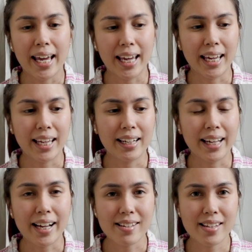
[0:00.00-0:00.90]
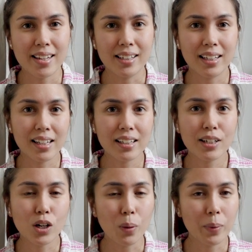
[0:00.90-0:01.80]
And like I said earlier,
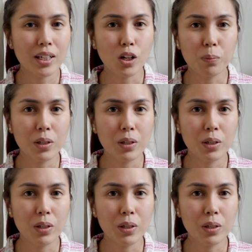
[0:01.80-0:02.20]
comment down